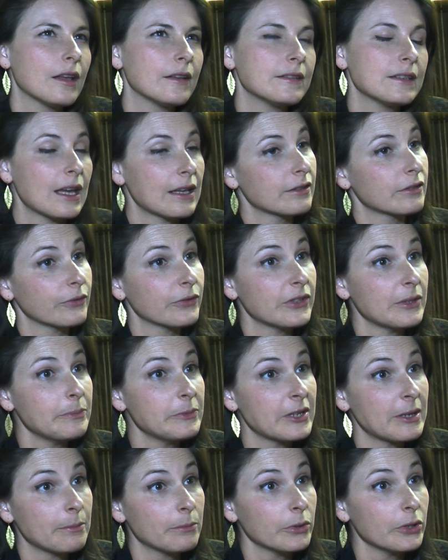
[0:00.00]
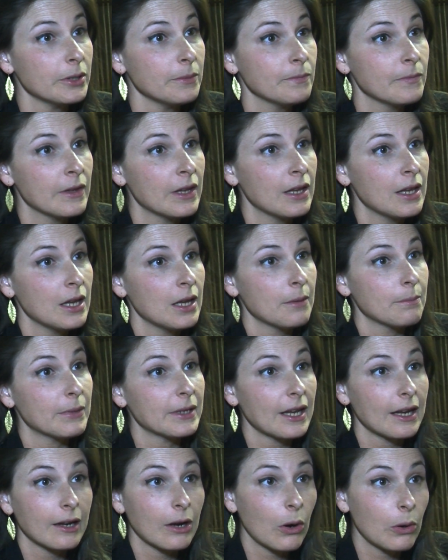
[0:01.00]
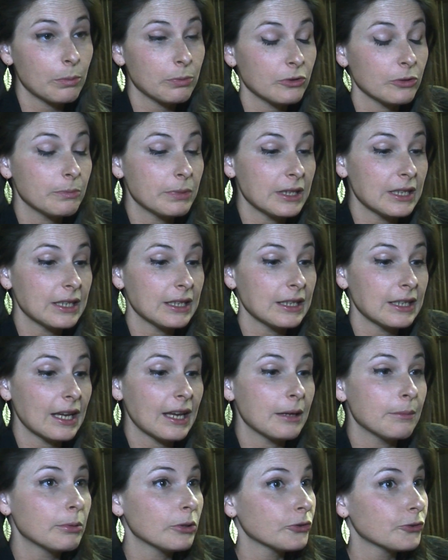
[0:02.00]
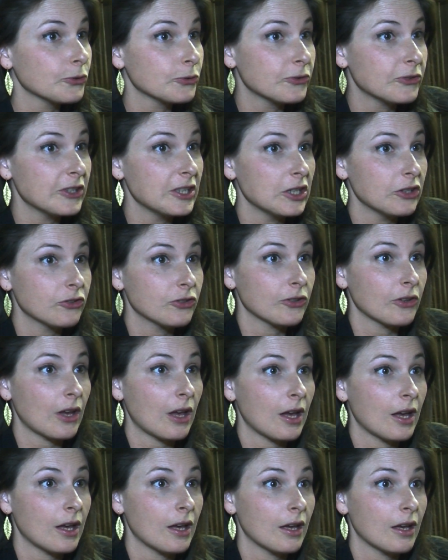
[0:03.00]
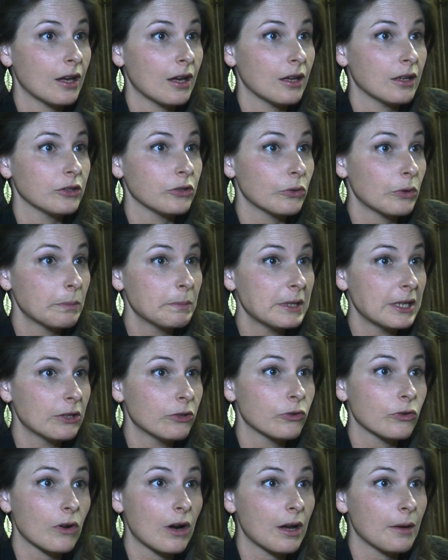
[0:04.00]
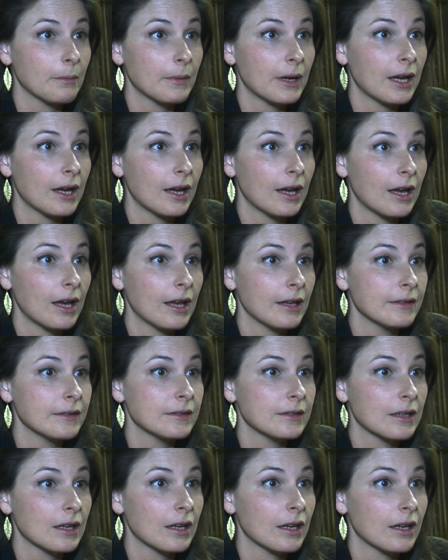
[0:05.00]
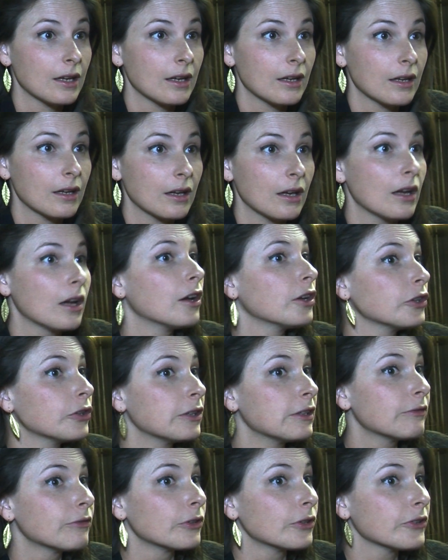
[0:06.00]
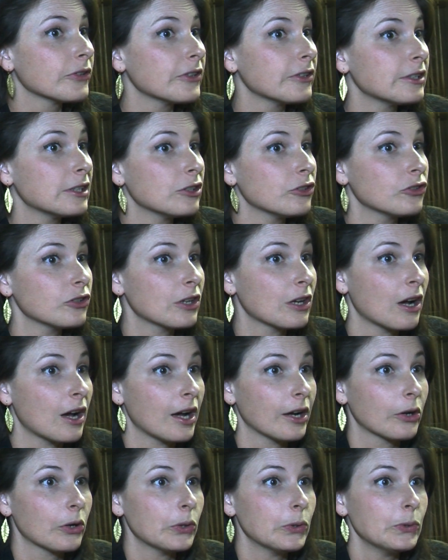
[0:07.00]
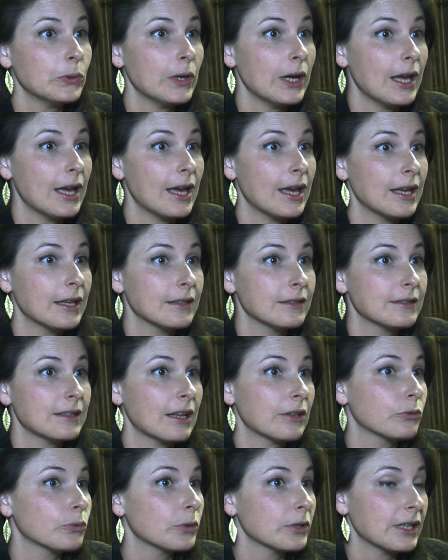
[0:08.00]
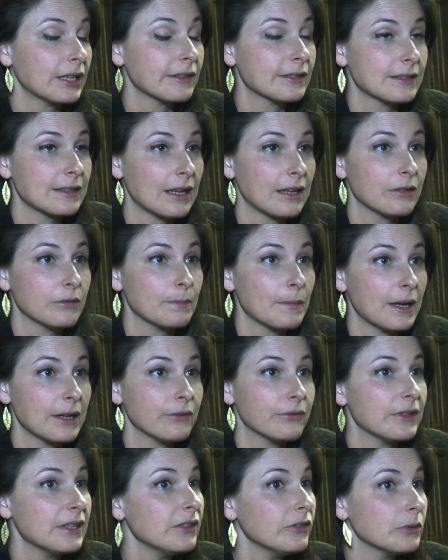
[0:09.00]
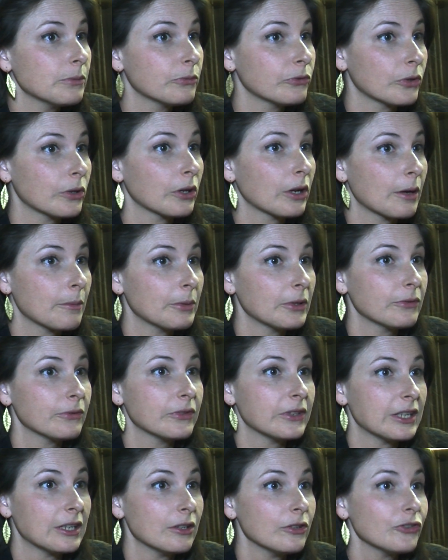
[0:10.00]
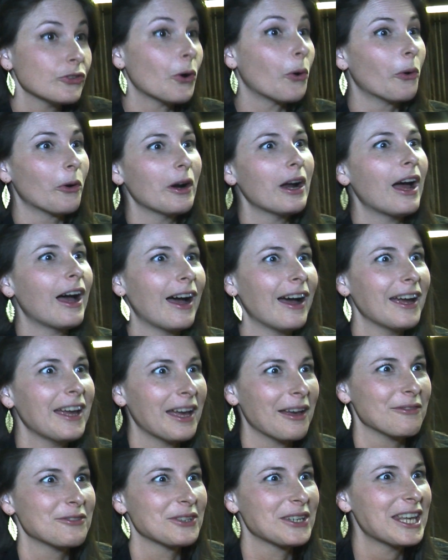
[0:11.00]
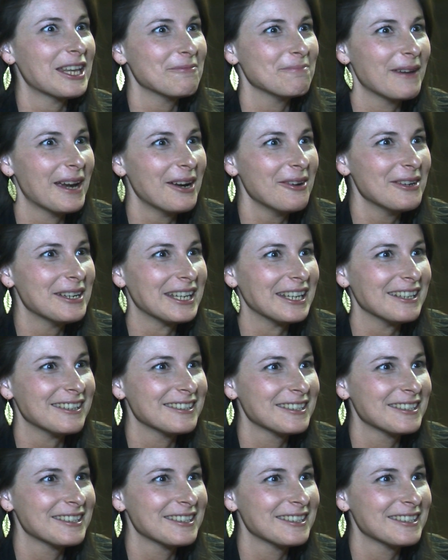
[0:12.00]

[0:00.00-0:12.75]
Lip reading: the end of September. But I hope to be able to teach European drama at a university in Chicago, and that would extend my visa for a couple of years, or I have to get married.